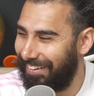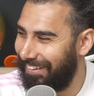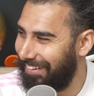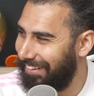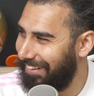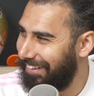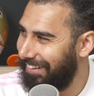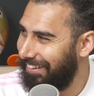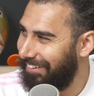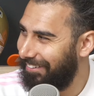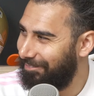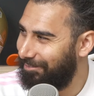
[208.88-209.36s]
A
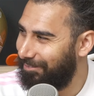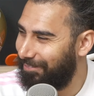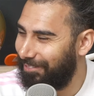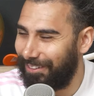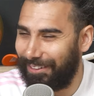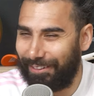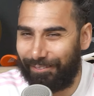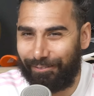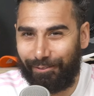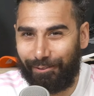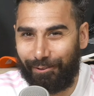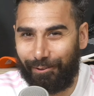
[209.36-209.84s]
little
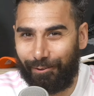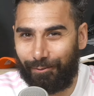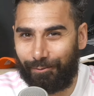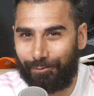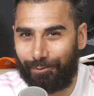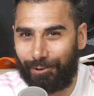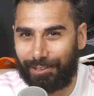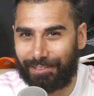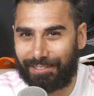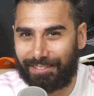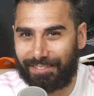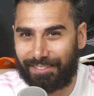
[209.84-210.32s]
preview
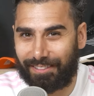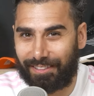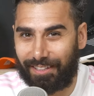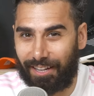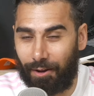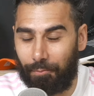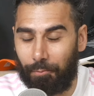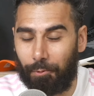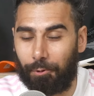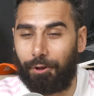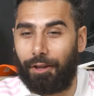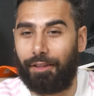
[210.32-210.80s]
of what's to
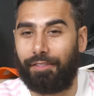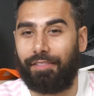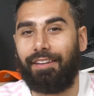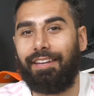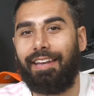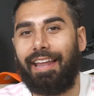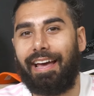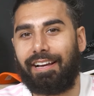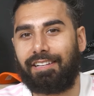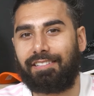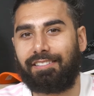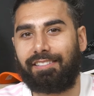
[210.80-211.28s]
come. Okay, the
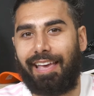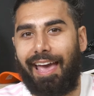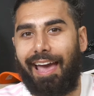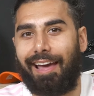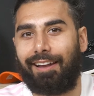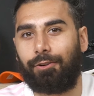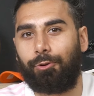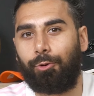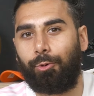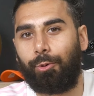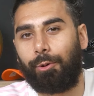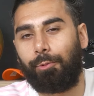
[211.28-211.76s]
next
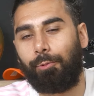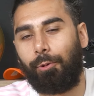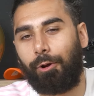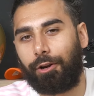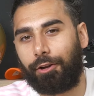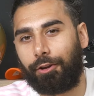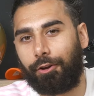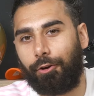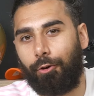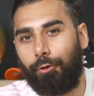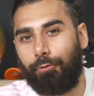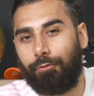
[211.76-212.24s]
category we
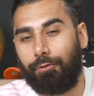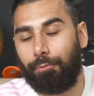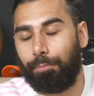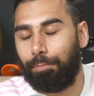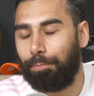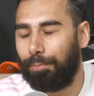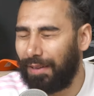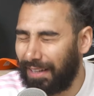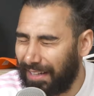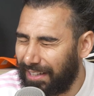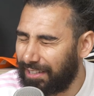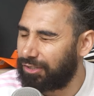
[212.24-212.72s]
want to go over:
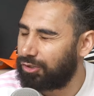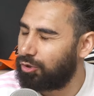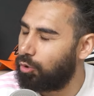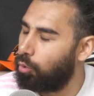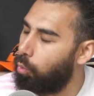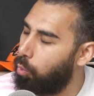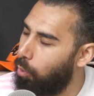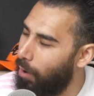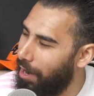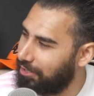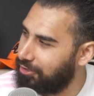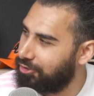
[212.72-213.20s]
biggest
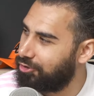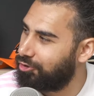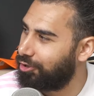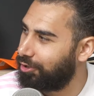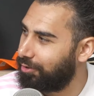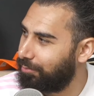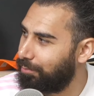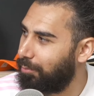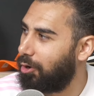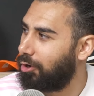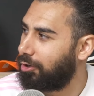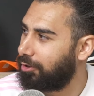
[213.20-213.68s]

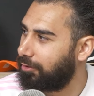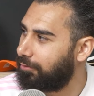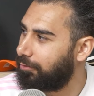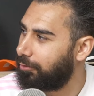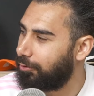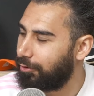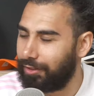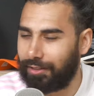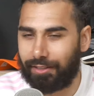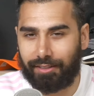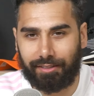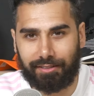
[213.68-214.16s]
question mark
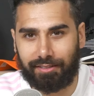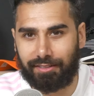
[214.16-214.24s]
for this